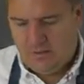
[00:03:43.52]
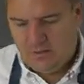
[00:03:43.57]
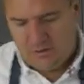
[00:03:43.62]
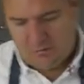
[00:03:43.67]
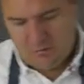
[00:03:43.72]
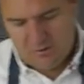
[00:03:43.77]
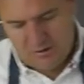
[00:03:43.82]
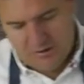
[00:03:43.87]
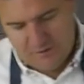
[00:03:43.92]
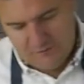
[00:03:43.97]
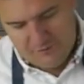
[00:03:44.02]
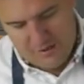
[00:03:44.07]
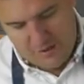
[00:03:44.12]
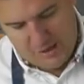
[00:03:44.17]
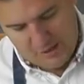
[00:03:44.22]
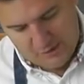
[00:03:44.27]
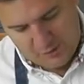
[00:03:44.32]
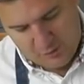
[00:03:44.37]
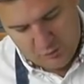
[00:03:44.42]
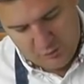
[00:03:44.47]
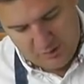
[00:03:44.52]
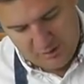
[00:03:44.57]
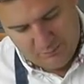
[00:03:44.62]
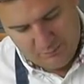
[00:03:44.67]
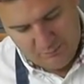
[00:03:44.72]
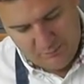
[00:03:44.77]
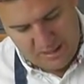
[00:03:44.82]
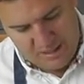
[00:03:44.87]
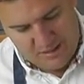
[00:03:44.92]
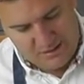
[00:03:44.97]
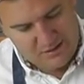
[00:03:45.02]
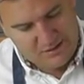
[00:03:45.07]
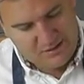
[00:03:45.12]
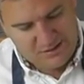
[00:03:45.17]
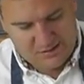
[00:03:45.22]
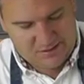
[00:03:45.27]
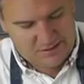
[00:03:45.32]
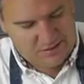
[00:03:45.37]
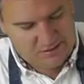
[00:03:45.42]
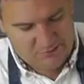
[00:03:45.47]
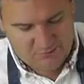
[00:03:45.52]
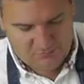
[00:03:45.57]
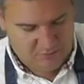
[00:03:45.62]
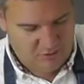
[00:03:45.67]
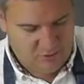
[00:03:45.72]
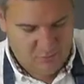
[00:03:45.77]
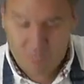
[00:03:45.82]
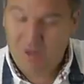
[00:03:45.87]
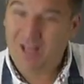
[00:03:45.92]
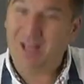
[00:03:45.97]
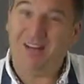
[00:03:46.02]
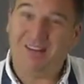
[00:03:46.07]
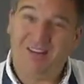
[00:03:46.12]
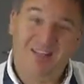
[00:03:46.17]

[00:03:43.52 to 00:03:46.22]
So we'll give that a quick mix and we are